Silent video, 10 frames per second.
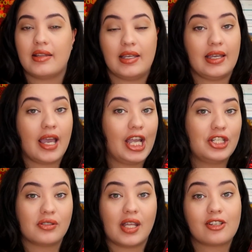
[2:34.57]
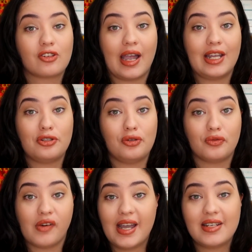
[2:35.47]
the angel that's trying to
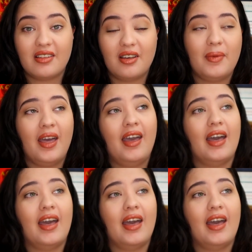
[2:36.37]
find them,